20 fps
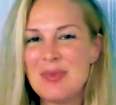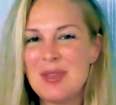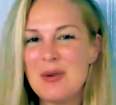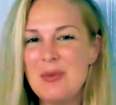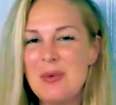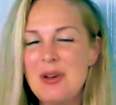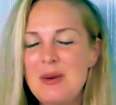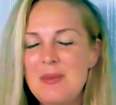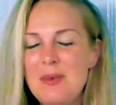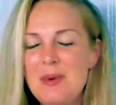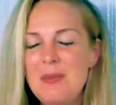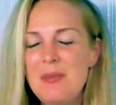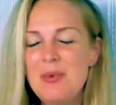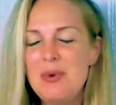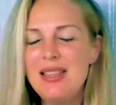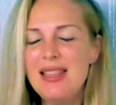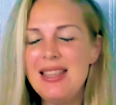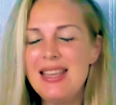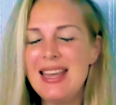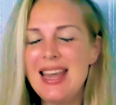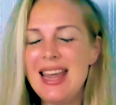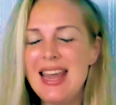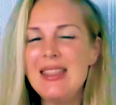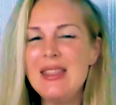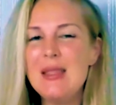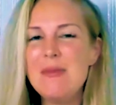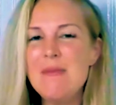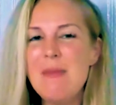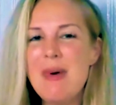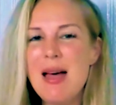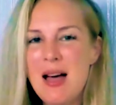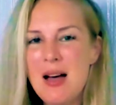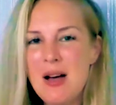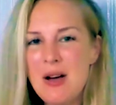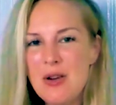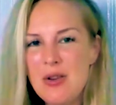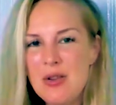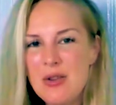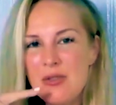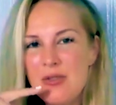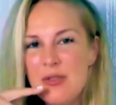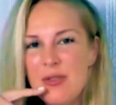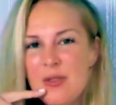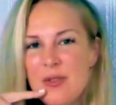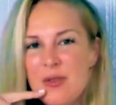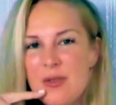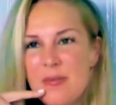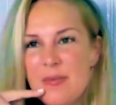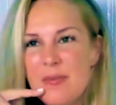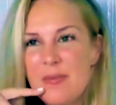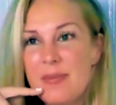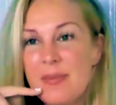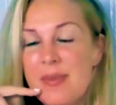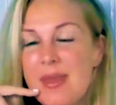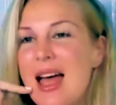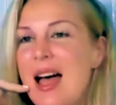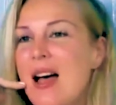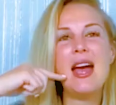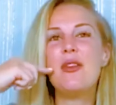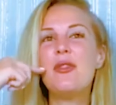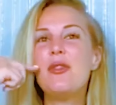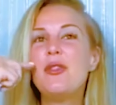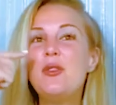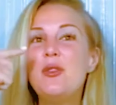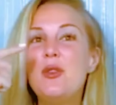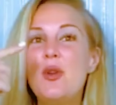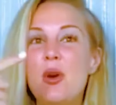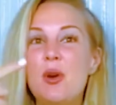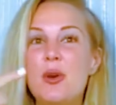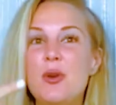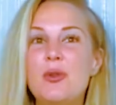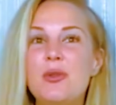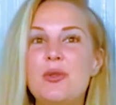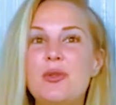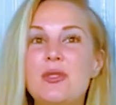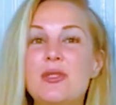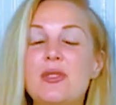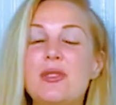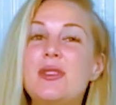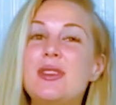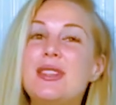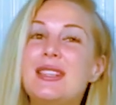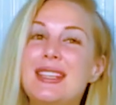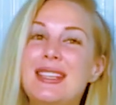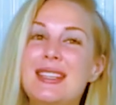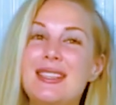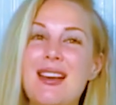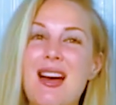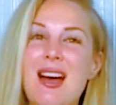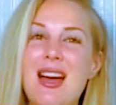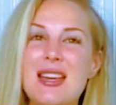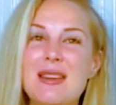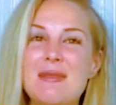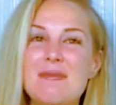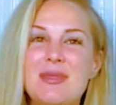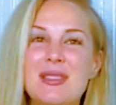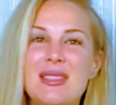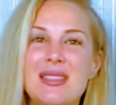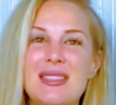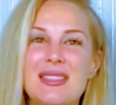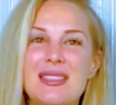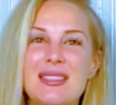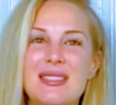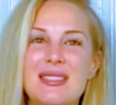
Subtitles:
We're going to be breathing in the mouth, out the nose 13 times.